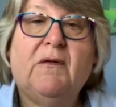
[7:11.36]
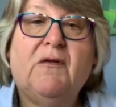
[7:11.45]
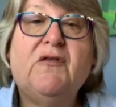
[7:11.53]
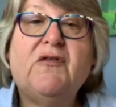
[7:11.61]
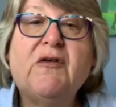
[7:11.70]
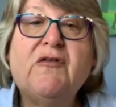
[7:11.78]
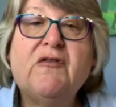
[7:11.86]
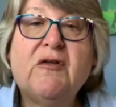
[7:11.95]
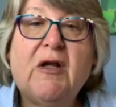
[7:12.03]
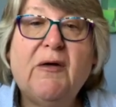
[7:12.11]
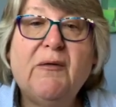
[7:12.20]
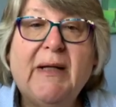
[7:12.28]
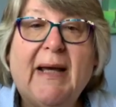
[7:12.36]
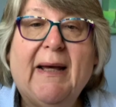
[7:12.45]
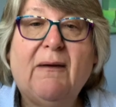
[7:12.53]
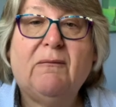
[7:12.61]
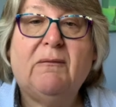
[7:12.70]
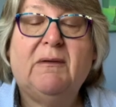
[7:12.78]
So slow
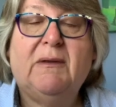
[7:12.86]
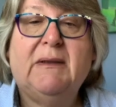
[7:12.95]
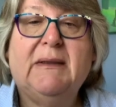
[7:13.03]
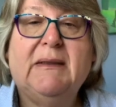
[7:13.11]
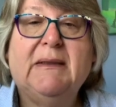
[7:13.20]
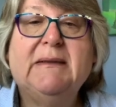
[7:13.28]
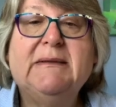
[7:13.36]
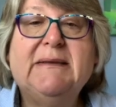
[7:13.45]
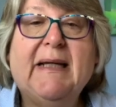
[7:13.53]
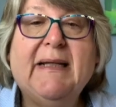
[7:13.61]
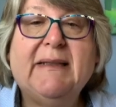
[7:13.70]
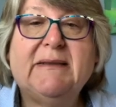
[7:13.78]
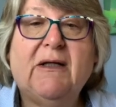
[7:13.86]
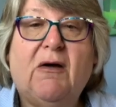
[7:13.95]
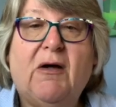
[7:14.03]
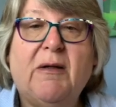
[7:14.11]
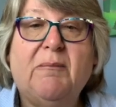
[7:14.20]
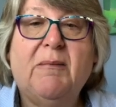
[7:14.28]
down, take
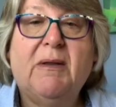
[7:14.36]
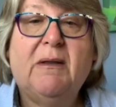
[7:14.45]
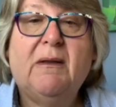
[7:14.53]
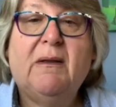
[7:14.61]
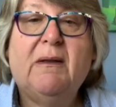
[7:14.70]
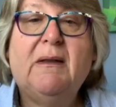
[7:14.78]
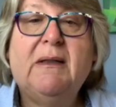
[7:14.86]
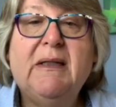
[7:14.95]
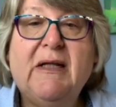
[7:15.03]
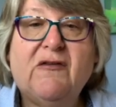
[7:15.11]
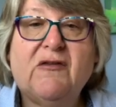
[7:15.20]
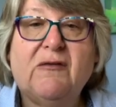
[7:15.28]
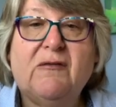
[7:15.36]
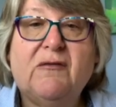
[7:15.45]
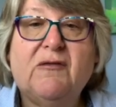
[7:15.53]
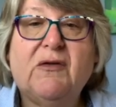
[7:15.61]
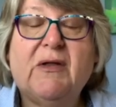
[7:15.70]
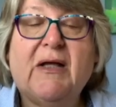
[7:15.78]
time, listen
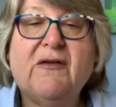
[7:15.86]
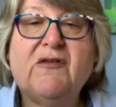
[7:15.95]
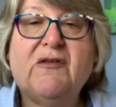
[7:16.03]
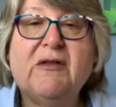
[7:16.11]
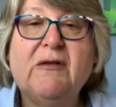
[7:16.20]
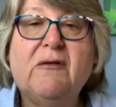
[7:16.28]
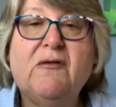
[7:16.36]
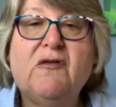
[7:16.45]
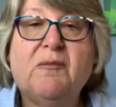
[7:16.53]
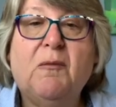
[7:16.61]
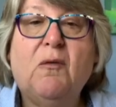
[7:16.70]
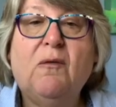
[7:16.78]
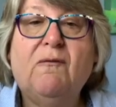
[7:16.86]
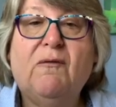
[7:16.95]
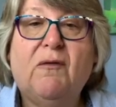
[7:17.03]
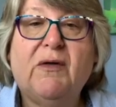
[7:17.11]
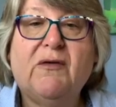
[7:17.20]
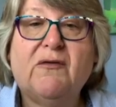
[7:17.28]
to that still small
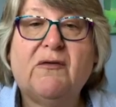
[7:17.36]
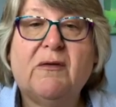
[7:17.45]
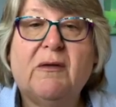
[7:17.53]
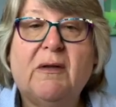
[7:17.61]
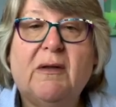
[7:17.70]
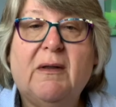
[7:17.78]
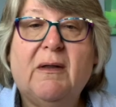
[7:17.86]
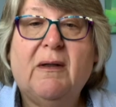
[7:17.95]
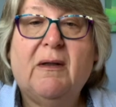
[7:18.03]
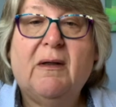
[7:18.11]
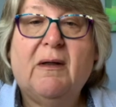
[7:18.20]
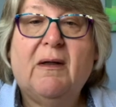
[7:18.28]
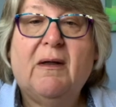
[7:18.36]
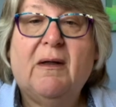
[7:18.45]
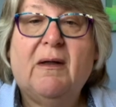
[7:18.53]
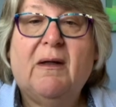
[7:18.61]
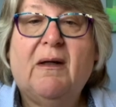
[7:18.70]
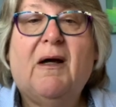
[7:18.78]
voice.
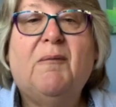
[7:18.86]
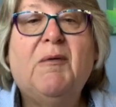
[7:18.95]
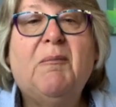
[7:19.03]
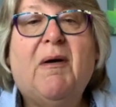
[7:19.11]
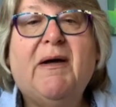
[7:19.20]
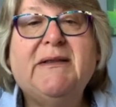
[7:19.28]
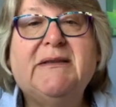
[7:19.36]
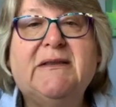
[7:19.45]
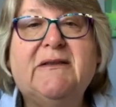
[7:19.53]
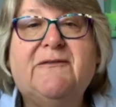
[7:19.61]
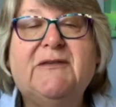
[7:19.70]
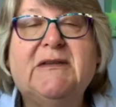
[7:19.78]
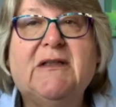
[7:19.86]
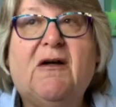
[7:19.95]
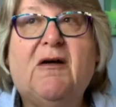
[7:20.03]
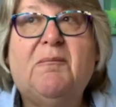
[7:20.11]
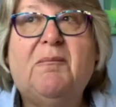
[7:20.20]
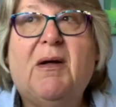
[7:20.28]
I'm reminded of
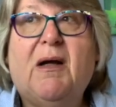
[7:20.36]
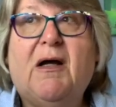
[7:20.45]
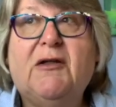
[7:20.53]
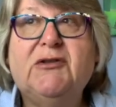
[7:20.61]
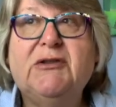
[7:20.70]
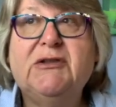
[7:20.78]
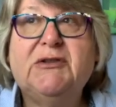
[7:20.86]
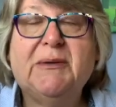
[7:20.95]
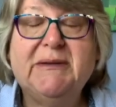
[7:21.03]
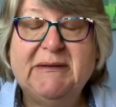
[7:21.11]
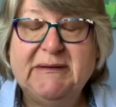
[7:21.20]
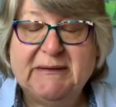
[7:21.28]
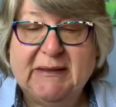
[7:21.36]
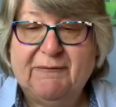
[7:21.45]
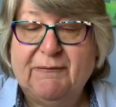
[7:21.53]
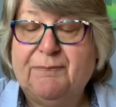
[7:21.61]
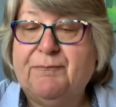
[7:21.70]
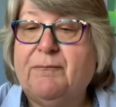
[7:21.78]
Psalm
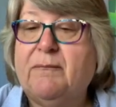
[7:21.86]
127.